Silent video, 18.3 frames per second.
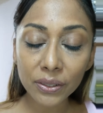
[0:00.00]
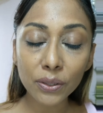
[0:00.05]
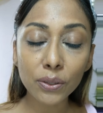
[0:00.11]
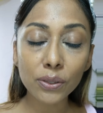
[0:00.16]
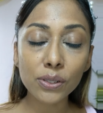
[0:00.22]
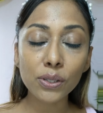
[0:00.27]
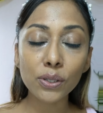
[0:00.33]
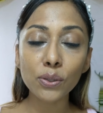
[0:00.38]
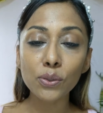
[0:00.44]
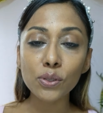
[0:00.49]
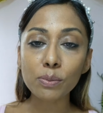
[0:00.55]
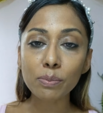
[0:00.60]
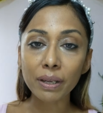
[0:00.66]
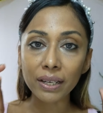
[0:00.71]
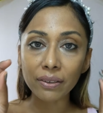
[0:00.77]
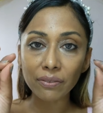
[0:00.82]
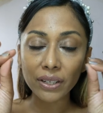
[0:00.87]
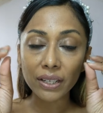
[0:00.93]
could also use
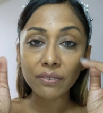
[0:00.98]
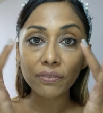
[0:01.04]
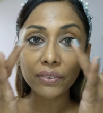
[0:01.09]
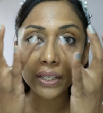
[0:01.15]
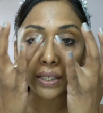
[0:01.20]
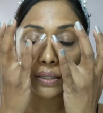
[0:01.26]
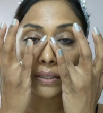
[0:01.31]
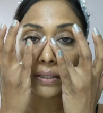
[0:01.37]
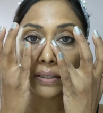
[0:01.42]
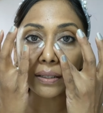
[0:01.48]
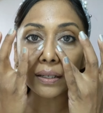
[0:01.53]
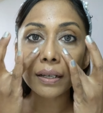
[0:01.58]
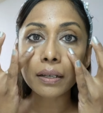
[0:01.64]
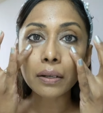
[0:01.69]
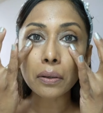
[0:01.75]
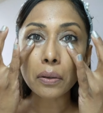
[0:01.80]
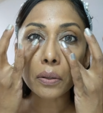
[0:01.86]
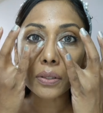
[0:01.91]
my ring finger
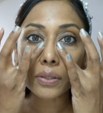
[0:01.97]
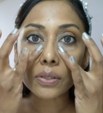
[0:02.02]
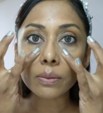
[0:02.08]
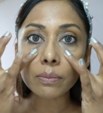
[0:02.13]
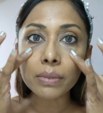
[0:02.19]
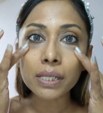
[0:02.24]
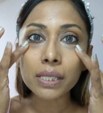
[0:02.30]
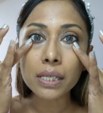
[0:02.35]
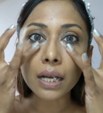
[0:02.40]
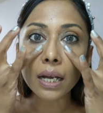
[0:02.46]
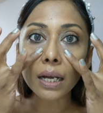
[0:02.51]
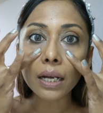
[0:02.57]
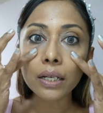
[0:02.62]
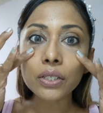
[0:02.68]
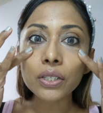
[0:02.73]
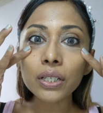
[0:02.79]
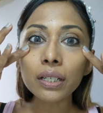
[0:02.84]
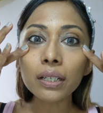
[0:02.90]
and also
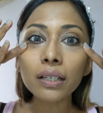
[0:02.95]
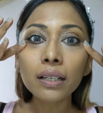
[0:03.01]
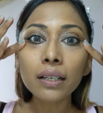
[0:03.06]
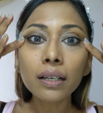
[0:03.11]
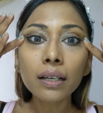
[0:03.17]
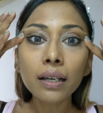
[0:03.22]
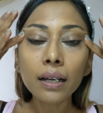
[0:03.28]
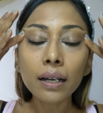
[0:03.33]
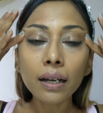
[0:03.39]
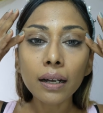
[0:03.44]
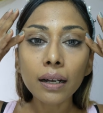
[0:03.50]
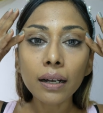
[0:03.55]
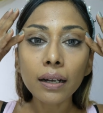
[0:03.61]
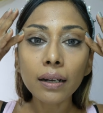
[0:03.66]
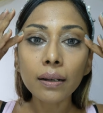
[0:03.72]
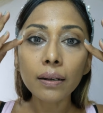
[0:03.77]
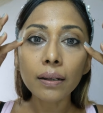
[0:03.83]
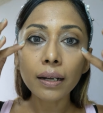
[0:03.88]
massage it
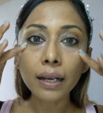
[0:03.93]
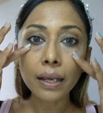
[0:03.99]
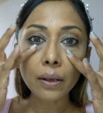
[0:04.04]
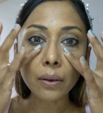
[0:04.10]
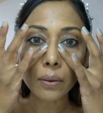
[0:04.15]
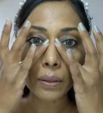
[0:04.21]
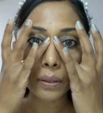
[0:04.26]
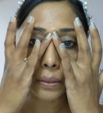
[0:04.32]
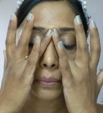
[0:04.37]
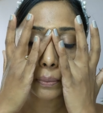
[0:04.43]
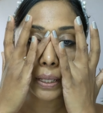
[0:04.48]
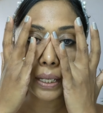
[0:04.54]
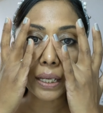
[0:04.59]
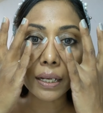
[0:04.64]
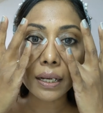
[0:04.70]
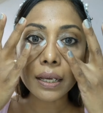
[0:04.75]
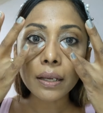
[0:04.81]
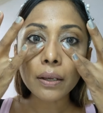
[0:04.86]
like all the
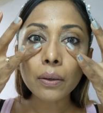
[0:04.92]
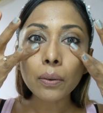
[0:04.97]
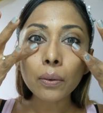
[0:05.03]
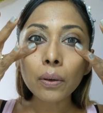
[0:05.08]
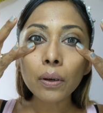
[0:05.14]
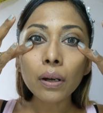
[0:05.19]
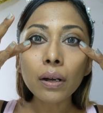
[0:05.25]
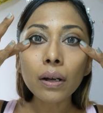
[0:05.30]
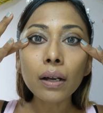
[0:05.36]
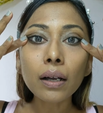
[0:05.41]
way, like go